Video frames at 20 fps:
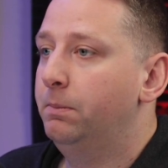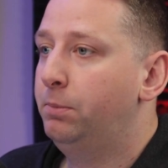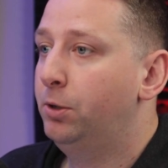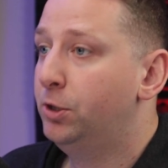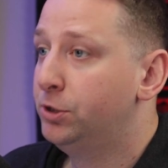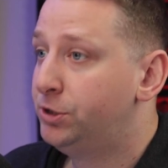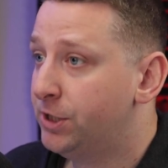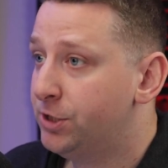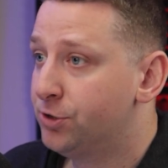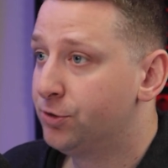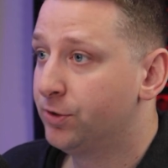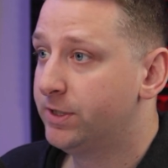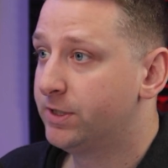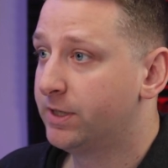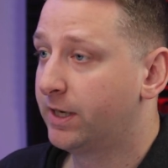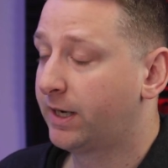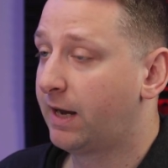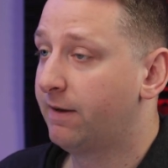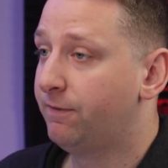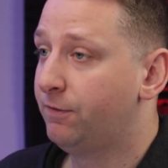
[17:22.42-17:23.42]
push
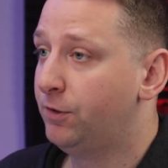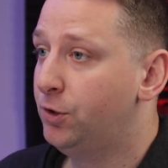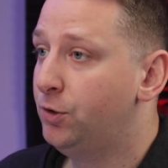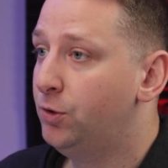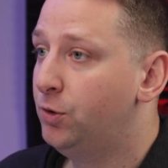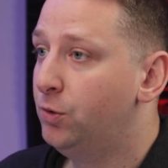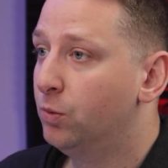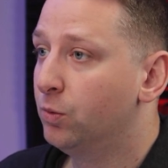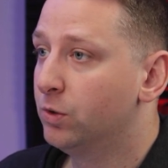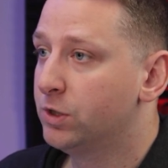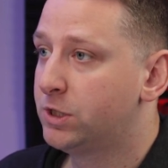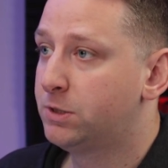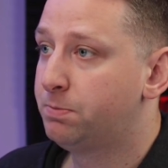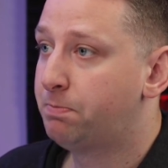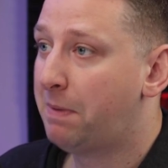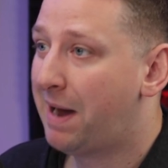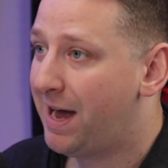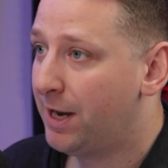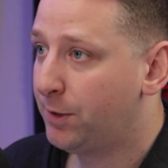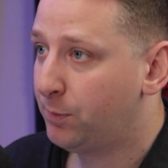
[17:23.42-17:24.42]
injuries, like if you
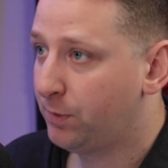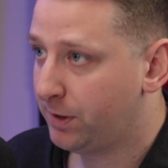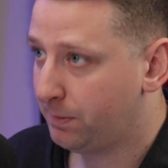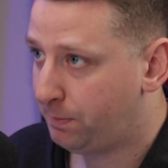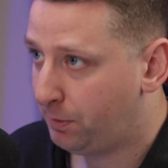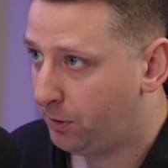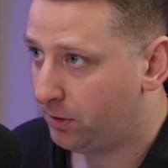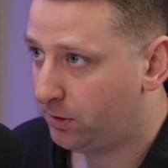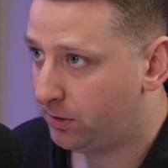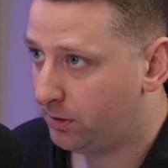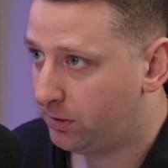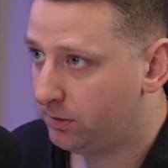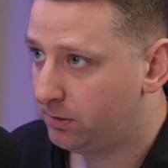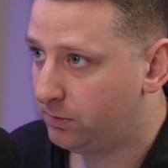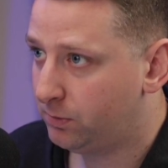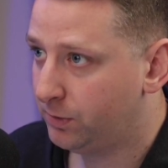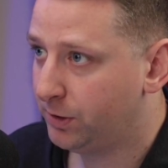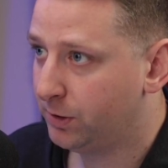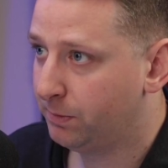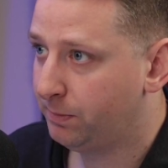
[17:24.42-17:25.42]
respond with a
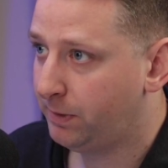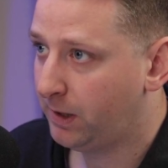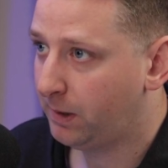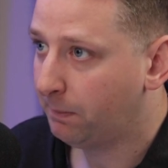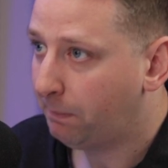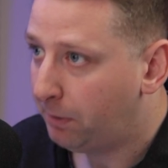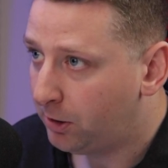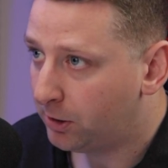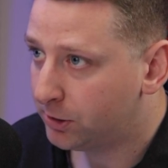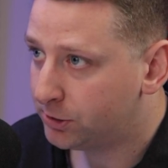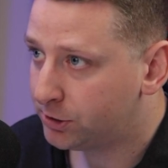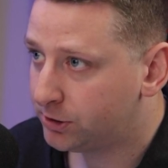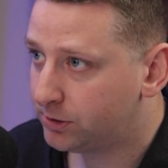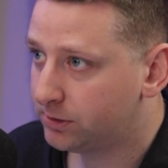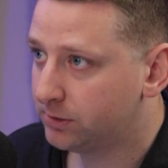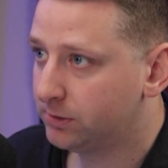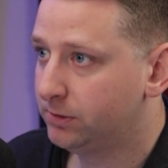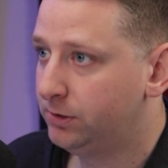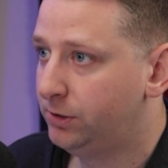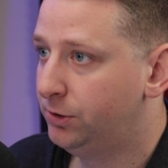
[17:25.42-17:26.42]
pull when you're being
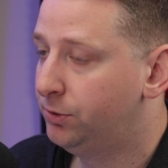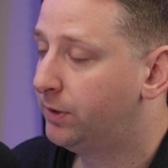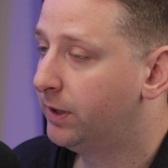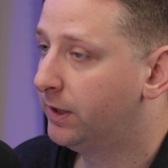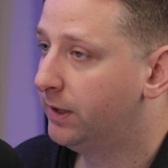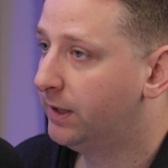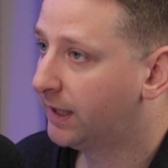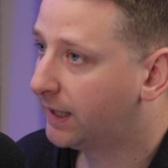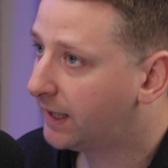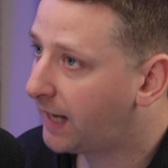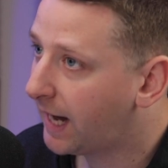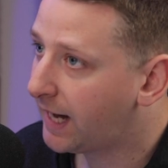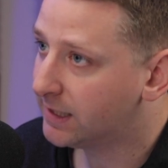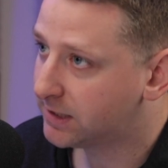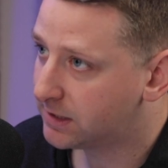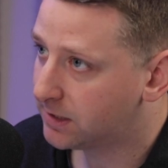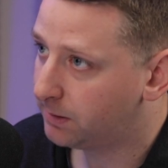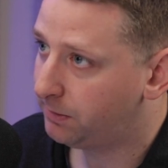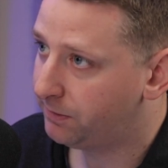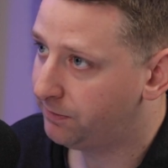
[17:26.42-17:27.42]
pushed, you can
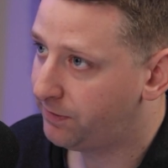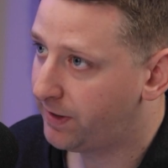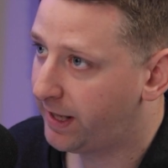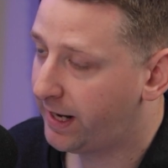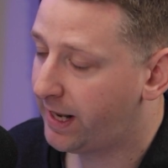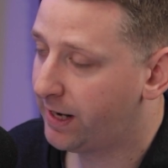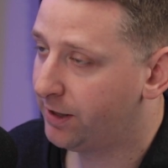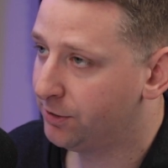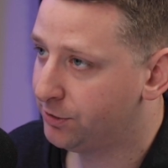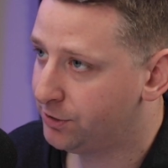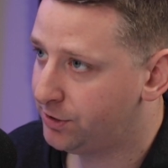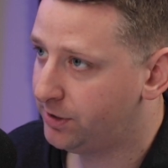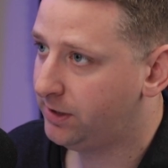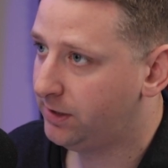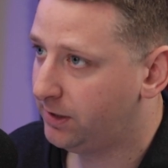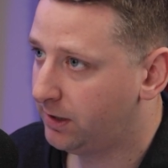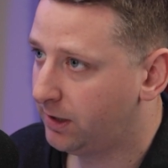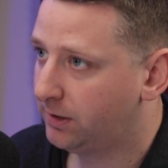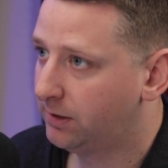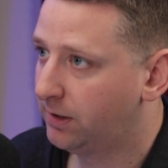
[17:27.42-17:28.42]
negate some of that
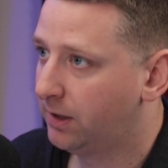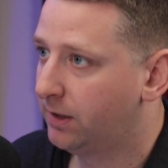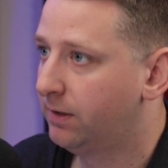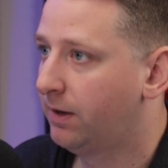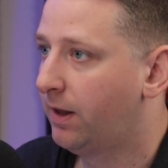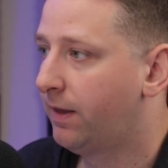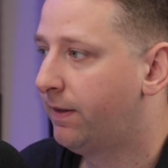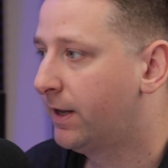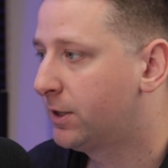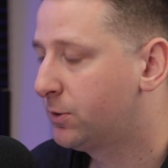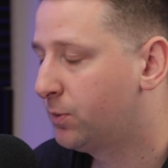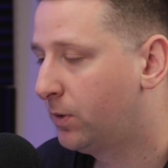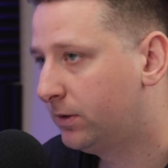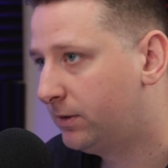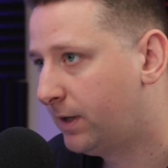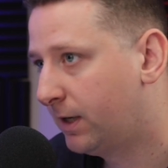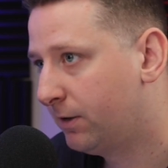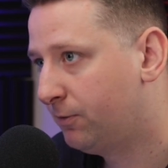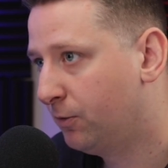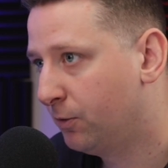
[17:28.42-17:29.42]
energy, and that's what
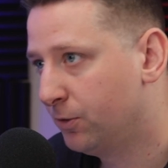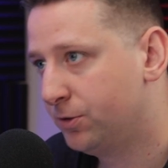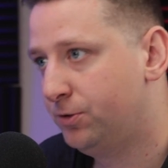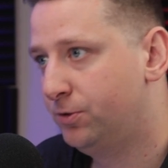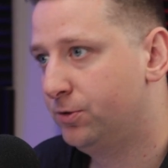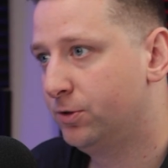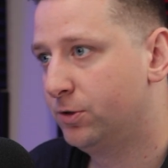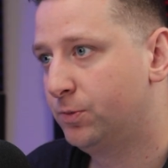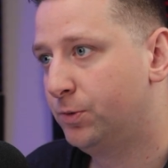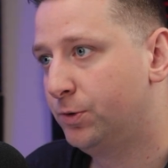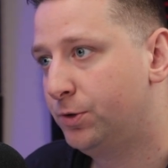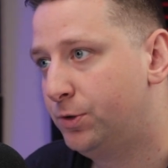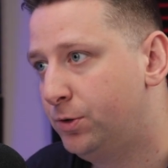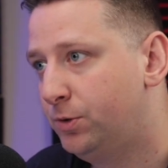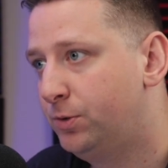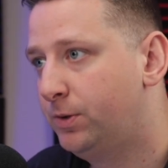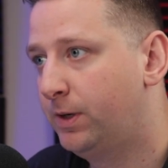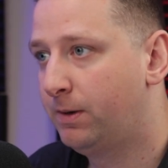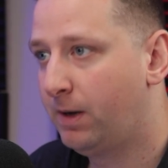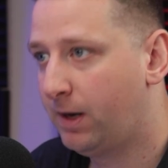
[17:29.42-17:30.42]
a lot of force users will
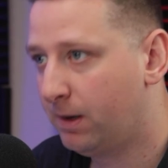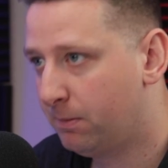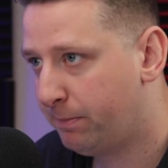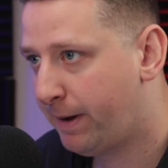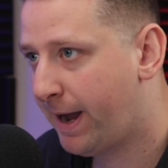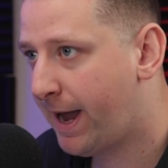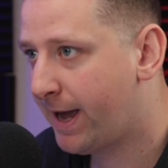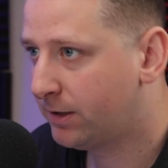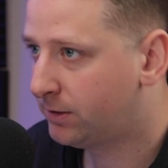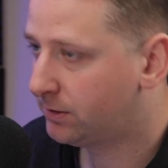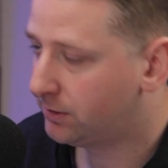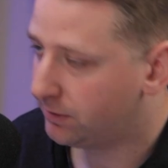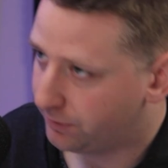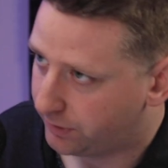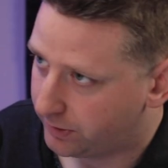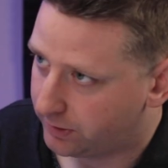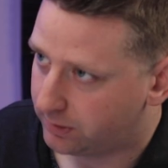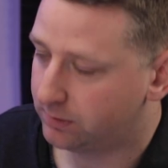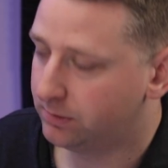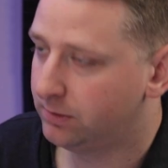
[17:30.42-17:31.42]
do in
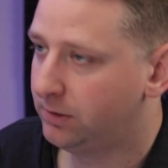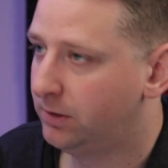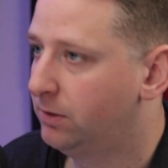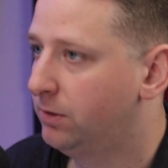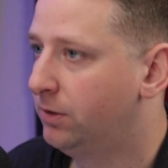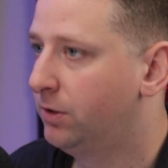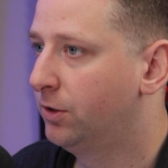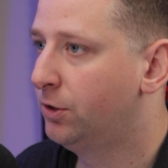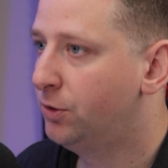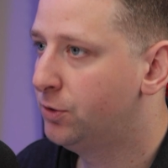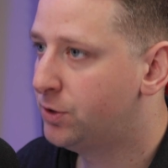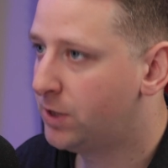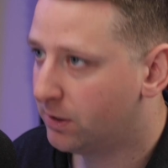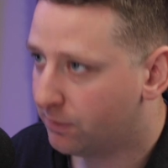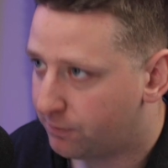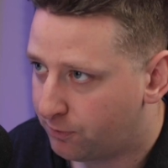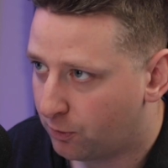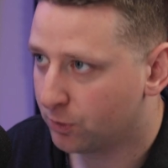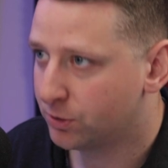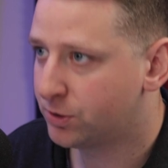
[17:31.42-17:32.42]
battle. They're using
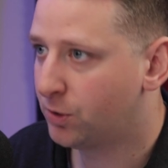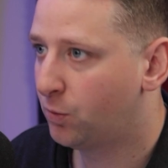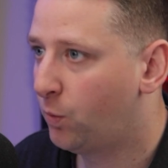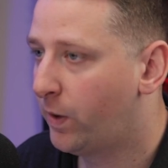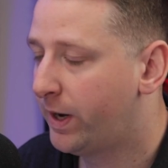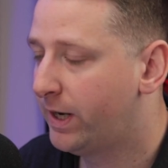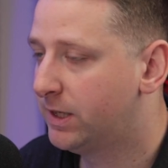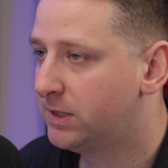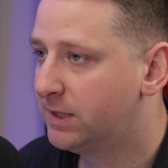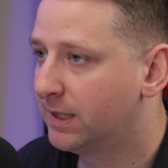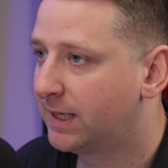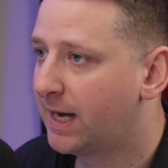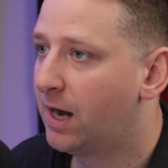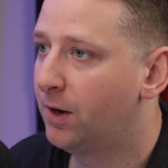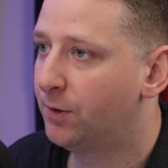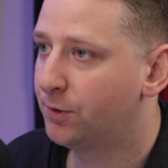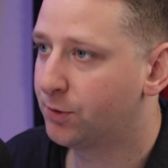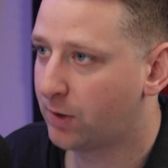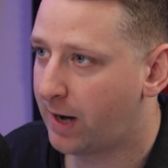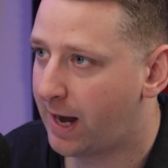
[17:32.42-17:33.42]
the force in ways to
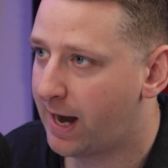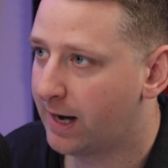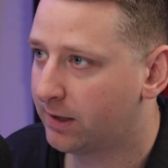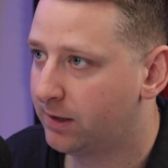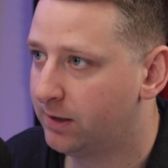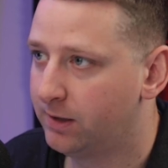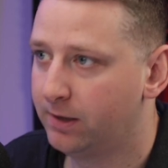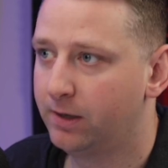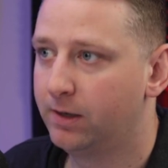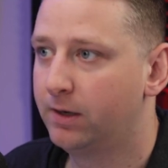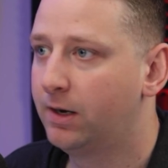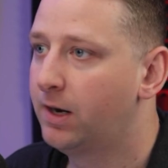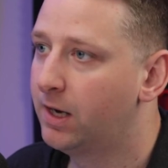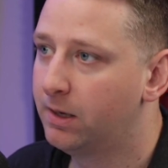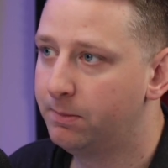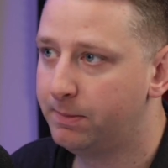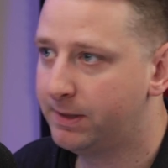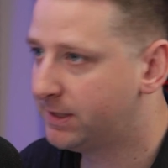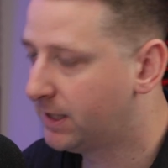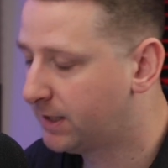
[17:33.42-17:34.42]
counteract their
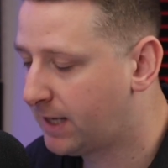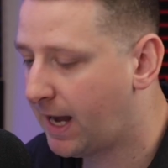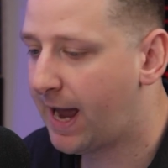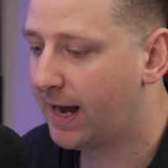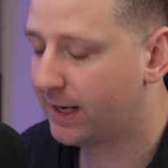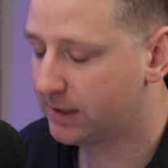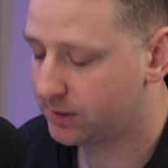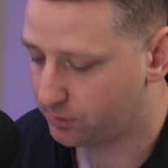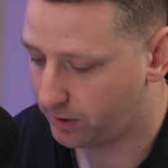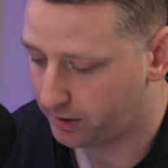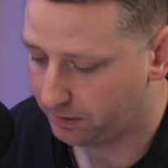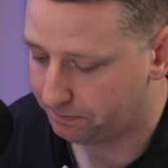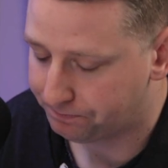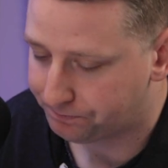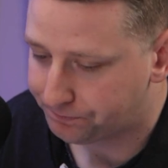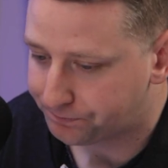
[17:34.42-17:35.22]
enemy's attacks, right?